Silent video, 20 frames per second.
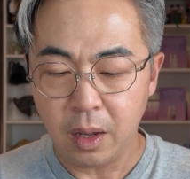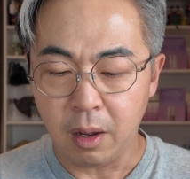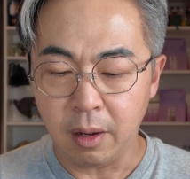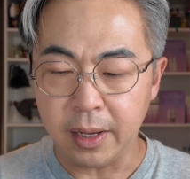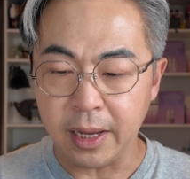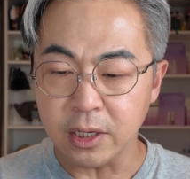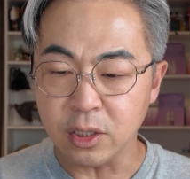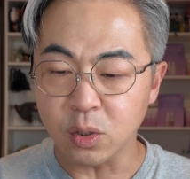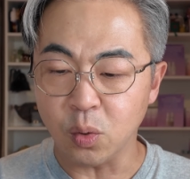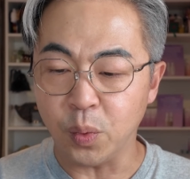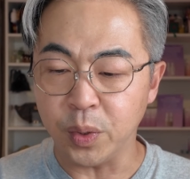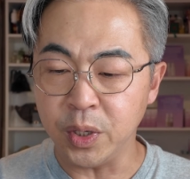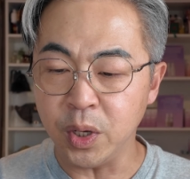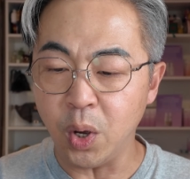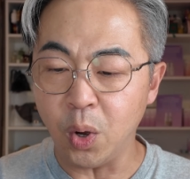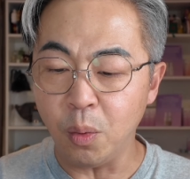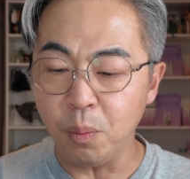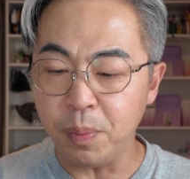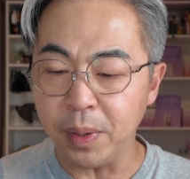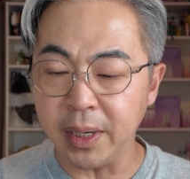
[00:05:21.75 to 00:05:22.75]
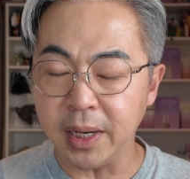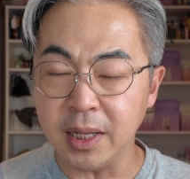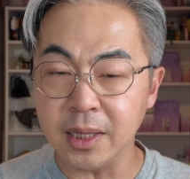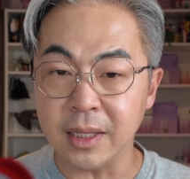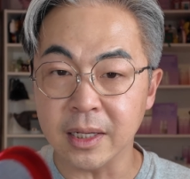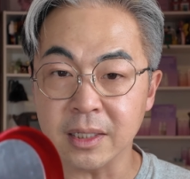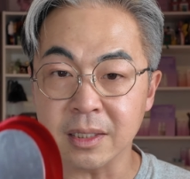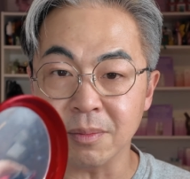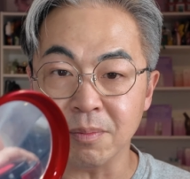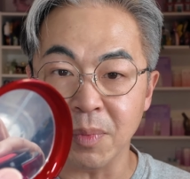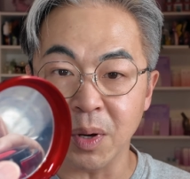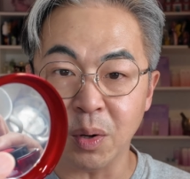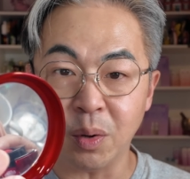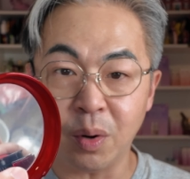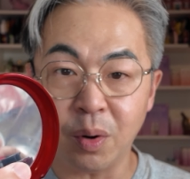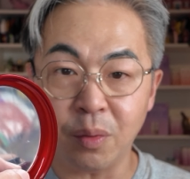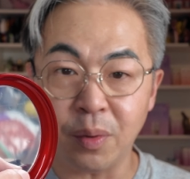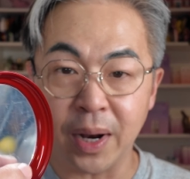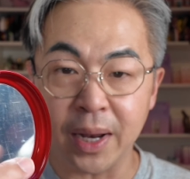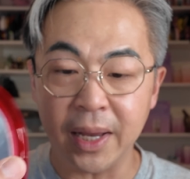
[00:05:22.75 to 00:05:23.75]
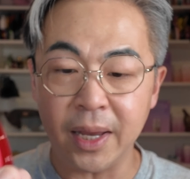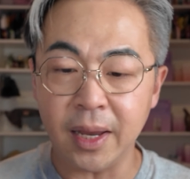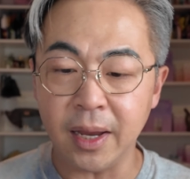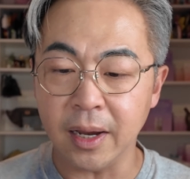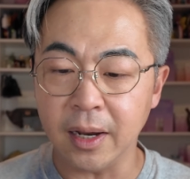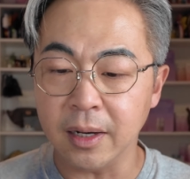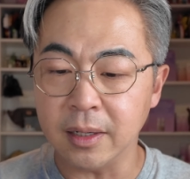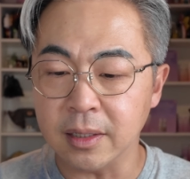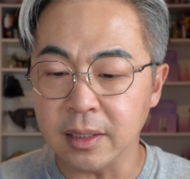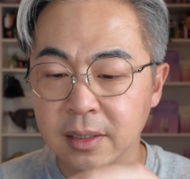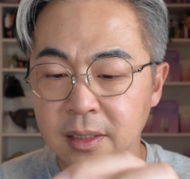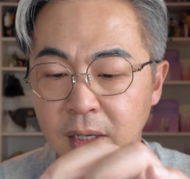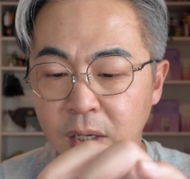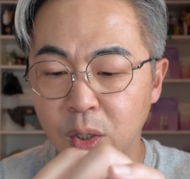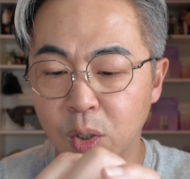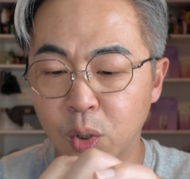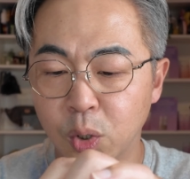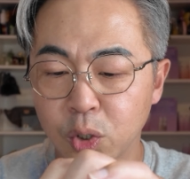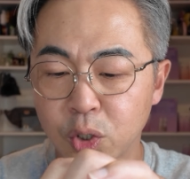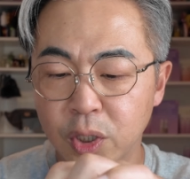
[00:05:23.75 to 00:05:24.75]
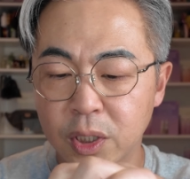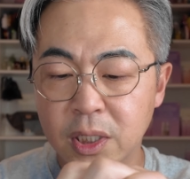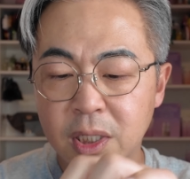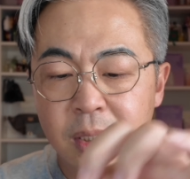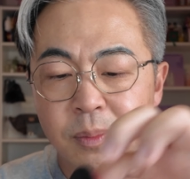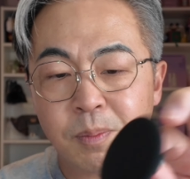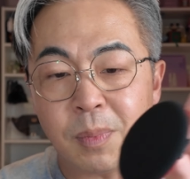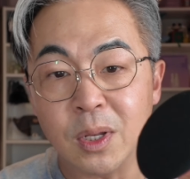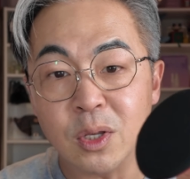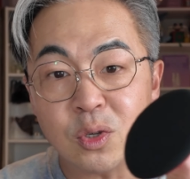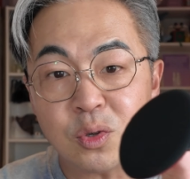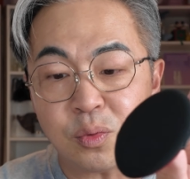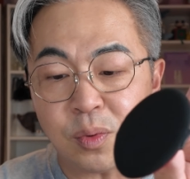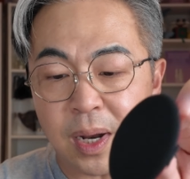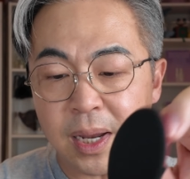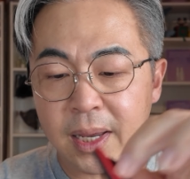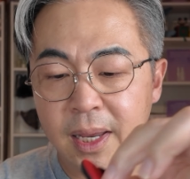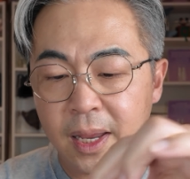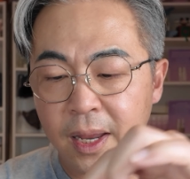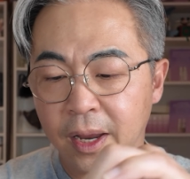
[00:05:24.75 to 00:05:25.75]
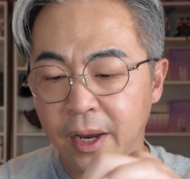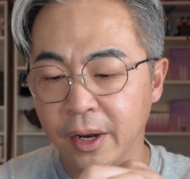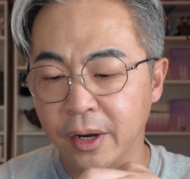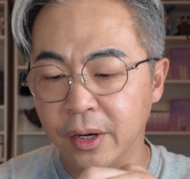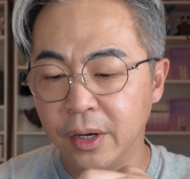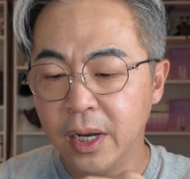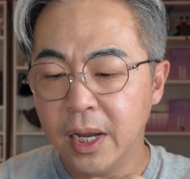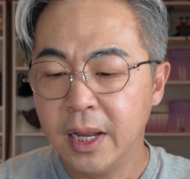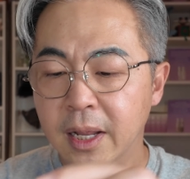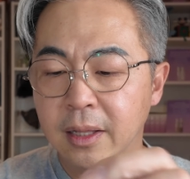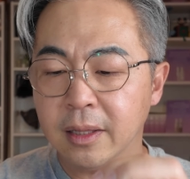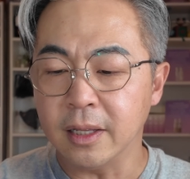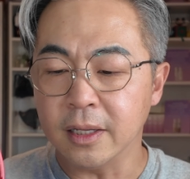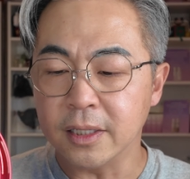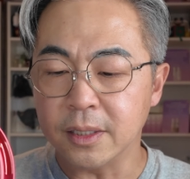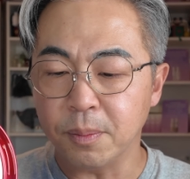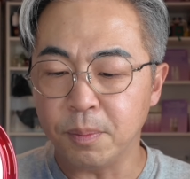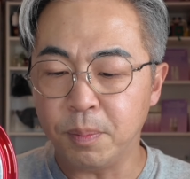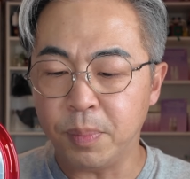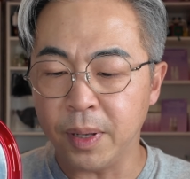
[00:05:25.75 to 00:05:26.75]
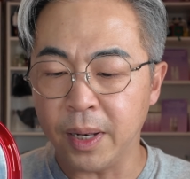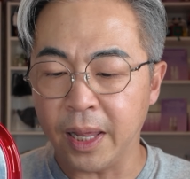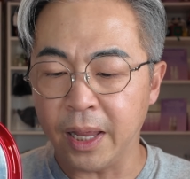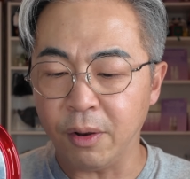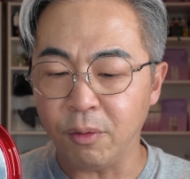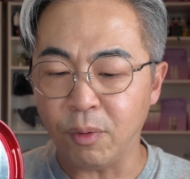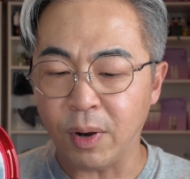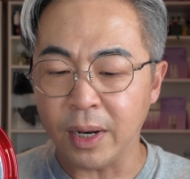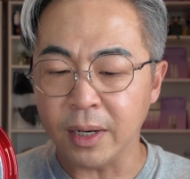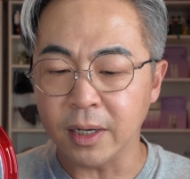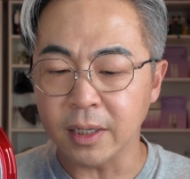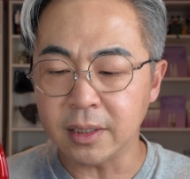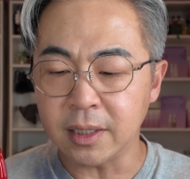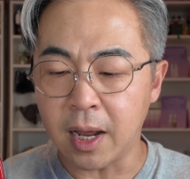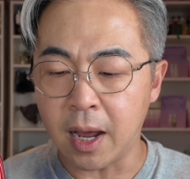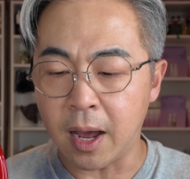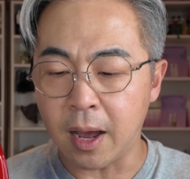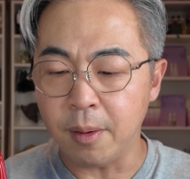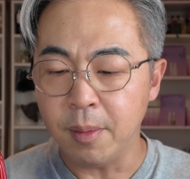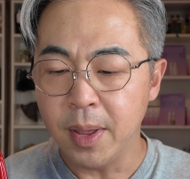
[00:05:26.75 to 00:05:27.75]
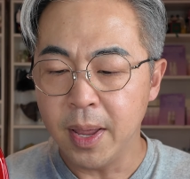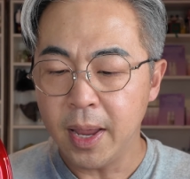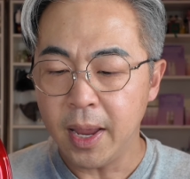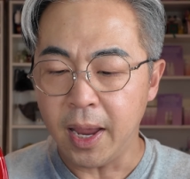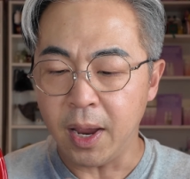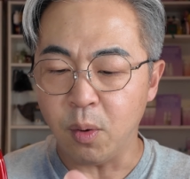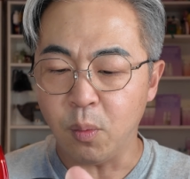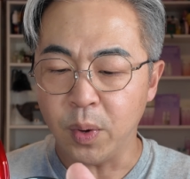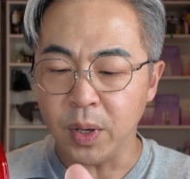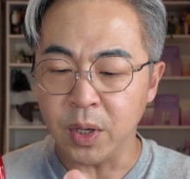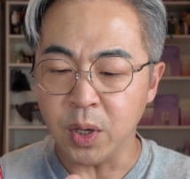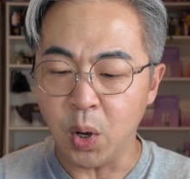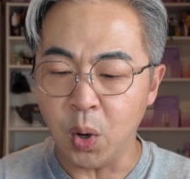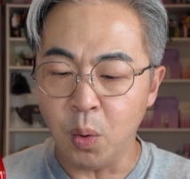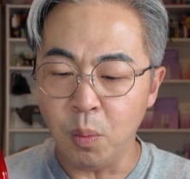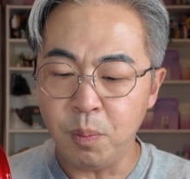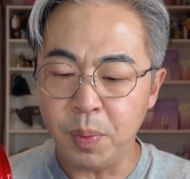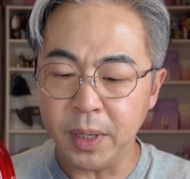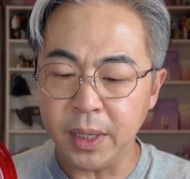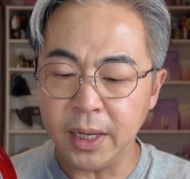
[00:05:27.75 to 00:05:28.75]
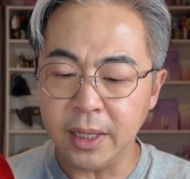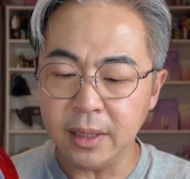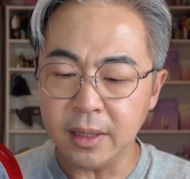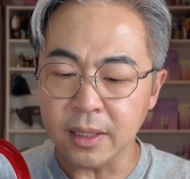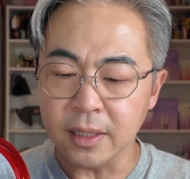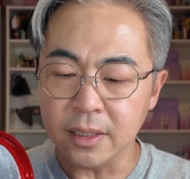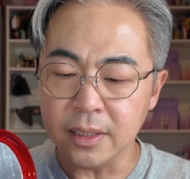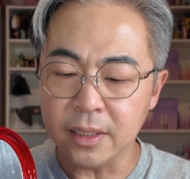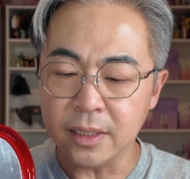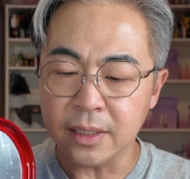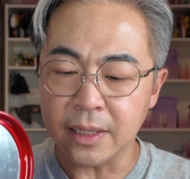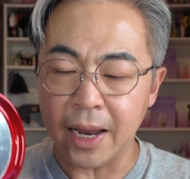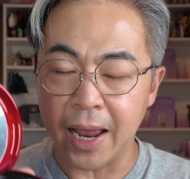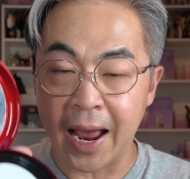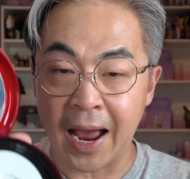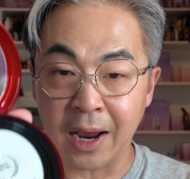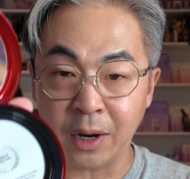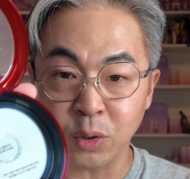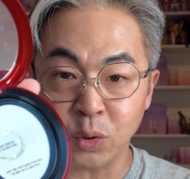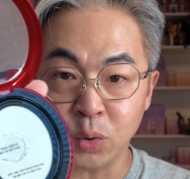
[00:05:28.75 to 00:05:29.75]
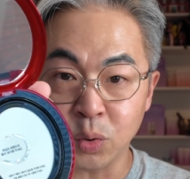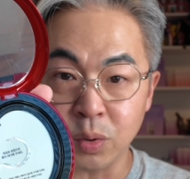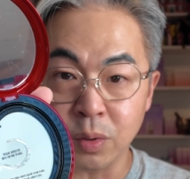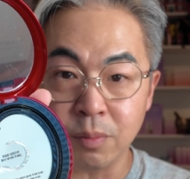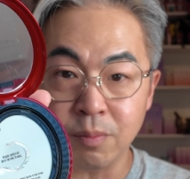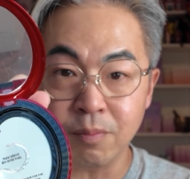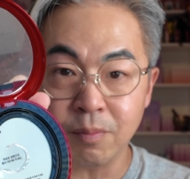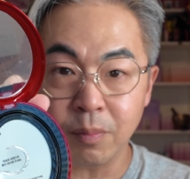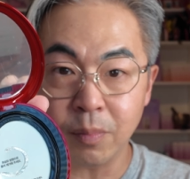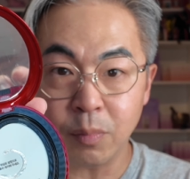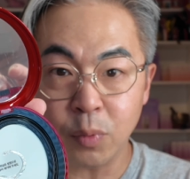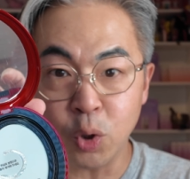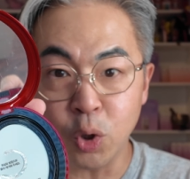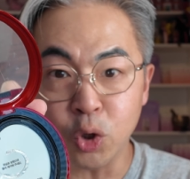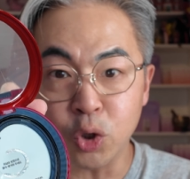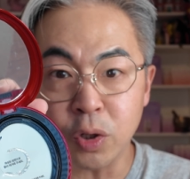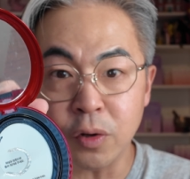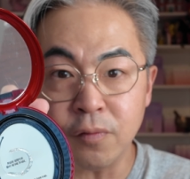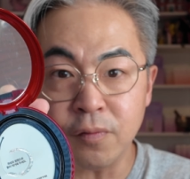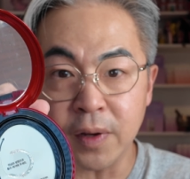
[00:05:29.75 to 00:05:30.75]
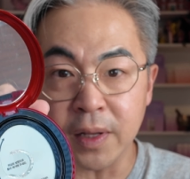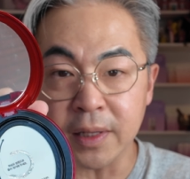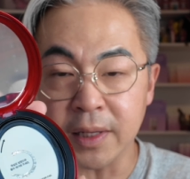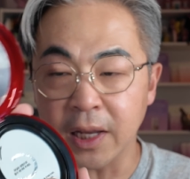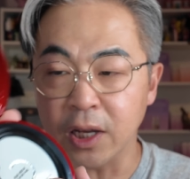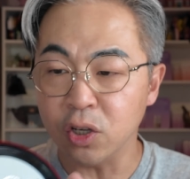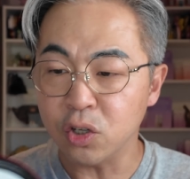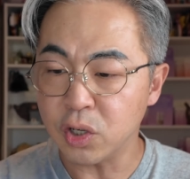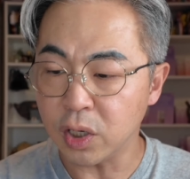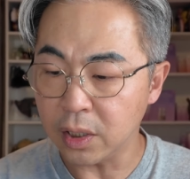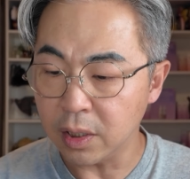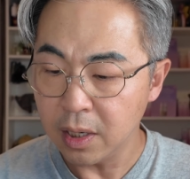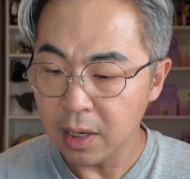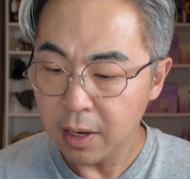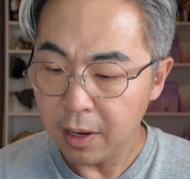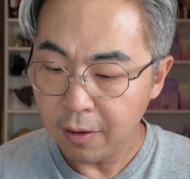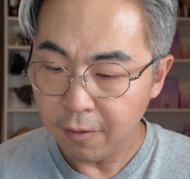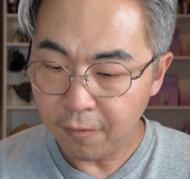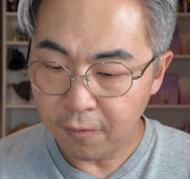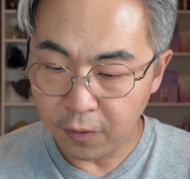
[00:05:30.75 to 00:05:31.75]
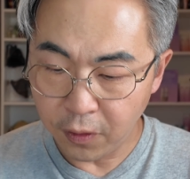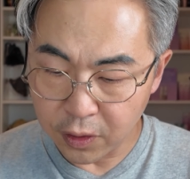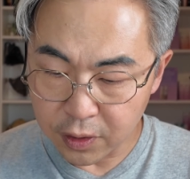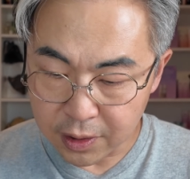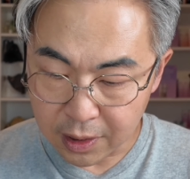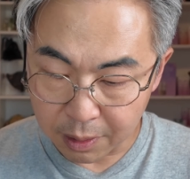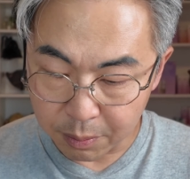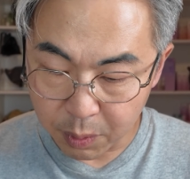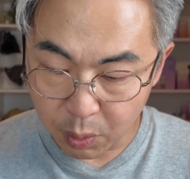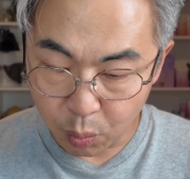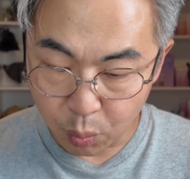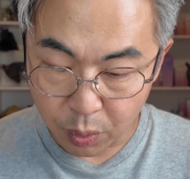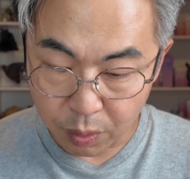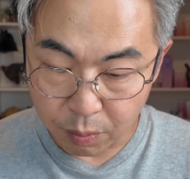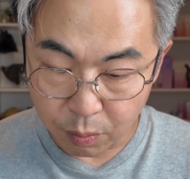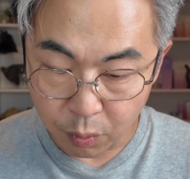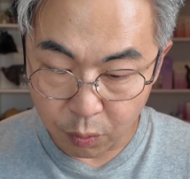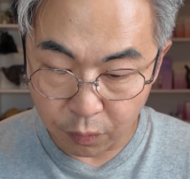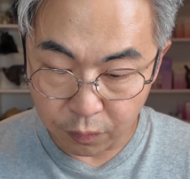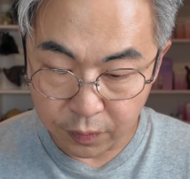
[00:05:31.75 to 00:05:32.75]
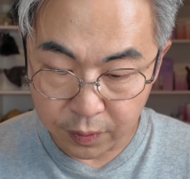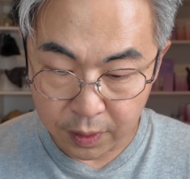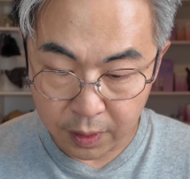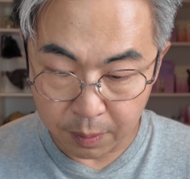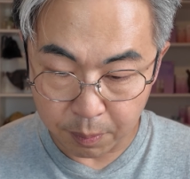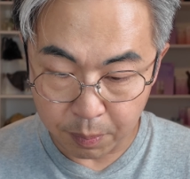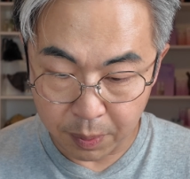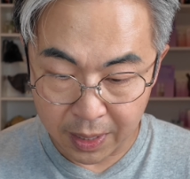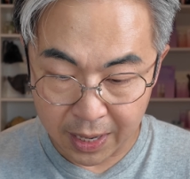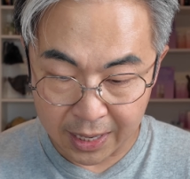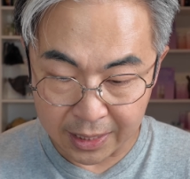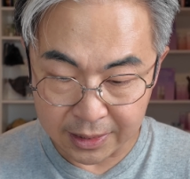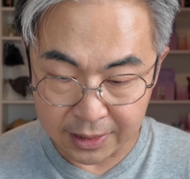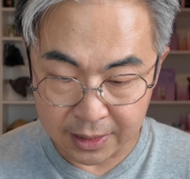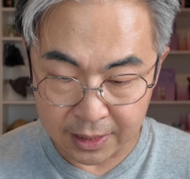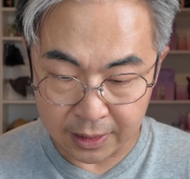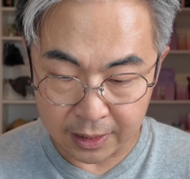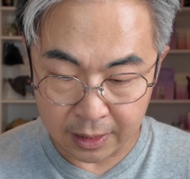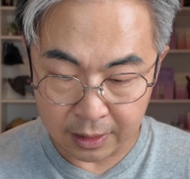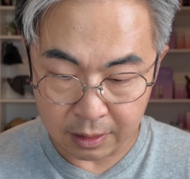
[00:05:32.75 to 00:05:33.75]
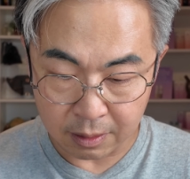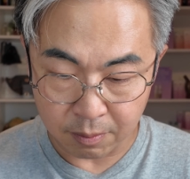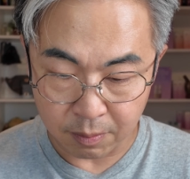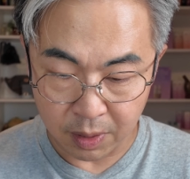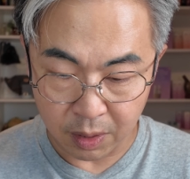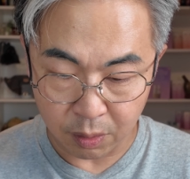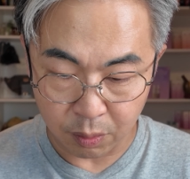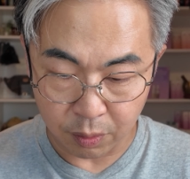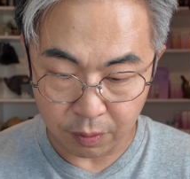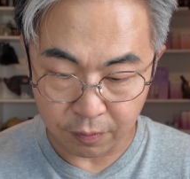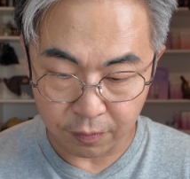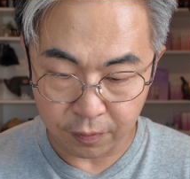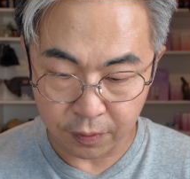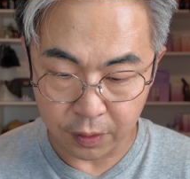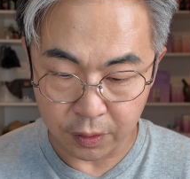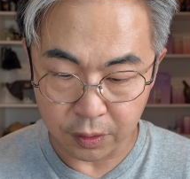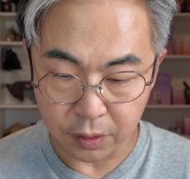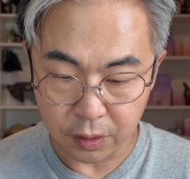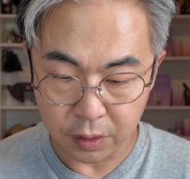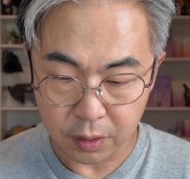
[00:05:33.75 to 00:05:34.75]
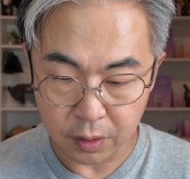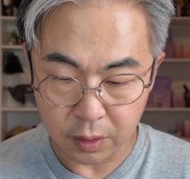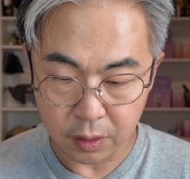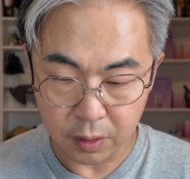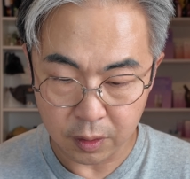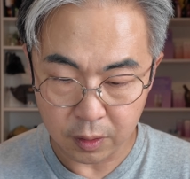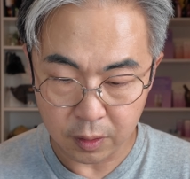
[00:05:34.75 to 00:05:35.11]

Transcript: Okay, so when you open it, there's a mirror right here, there's a cushion sponge right here, there's a plate right on the top, and when you open it, this is the actual cushion foundation. First, let me remove the plastic on the mirror first.